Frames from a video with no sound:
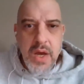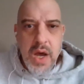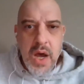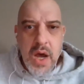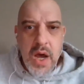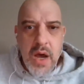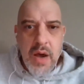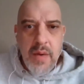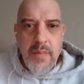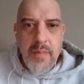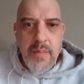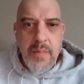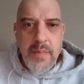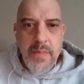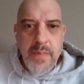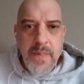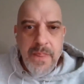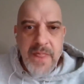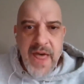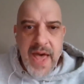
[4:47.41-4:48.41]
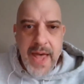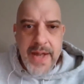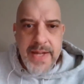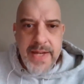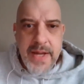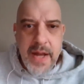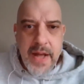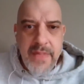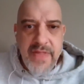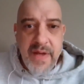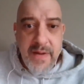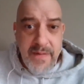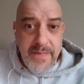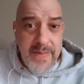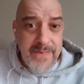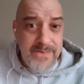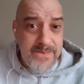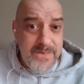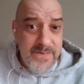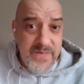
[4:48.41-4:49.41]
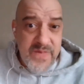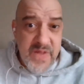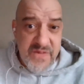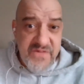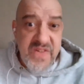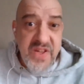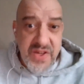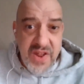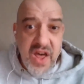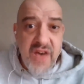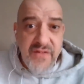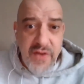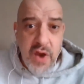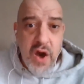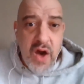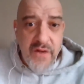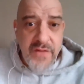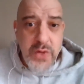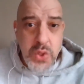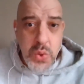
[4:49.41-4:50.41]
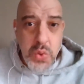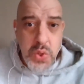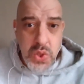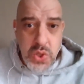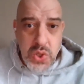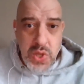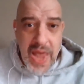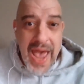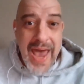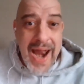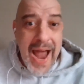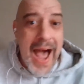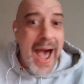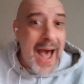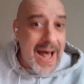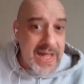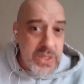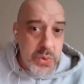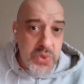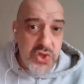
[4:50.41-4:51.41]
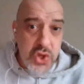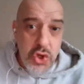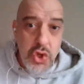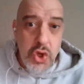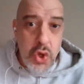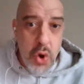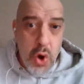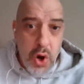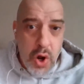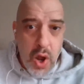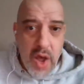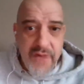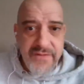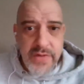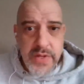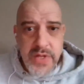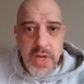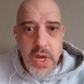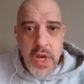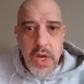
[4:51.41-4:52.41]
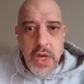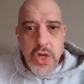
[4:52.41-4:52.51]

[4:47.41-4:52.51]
that the Philadelphia office was at odds with the New York office.